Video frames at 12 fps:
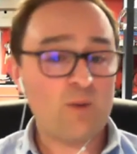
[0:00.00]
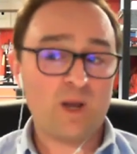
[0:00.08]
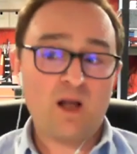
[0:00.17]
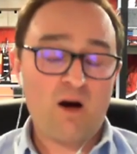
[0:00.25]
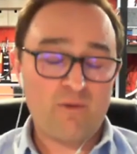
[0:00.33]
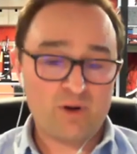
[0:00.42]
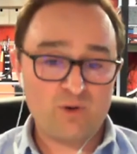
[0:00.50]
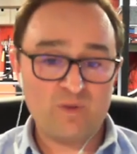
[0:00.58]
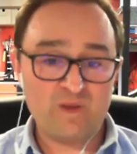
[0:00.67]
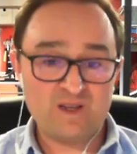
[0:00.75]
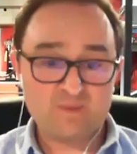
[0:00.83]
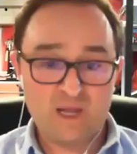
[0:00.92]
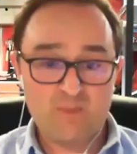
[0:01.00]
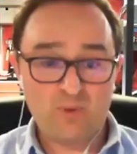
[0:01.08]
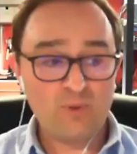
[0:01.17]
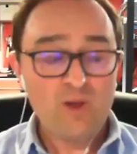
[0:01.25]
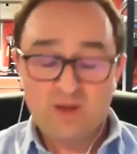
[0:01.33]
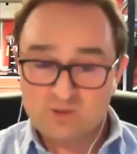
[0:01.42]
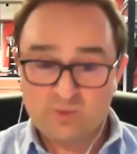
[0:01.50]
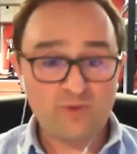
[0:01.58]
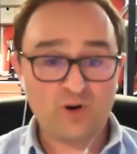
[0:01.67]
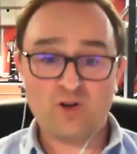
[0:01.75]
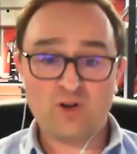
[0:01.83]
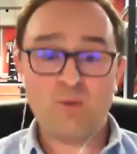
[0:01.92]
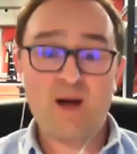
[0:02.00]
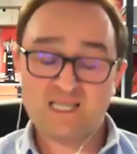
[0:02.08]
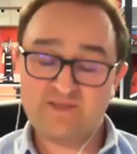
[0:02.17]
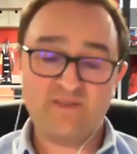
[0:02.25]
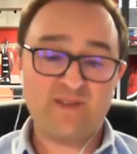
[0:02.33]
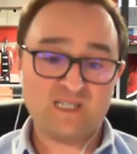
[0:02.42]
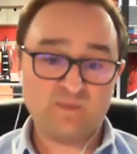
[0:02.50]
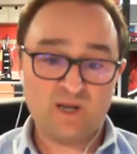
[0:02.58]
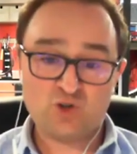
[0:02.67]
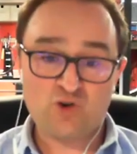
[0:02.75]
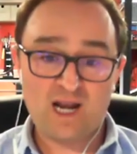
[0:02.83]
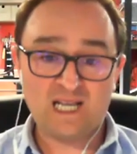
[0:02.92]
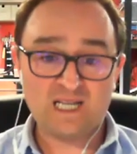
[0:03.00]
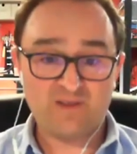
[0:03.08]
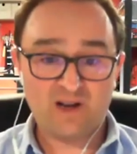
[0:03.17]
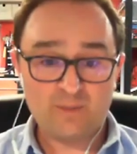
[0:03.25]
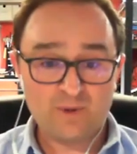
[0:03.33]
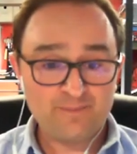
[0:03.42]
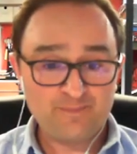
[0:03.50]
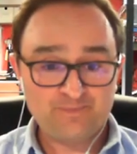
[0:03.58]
We can't recruit these people, so we've got to do massive investment in training and development.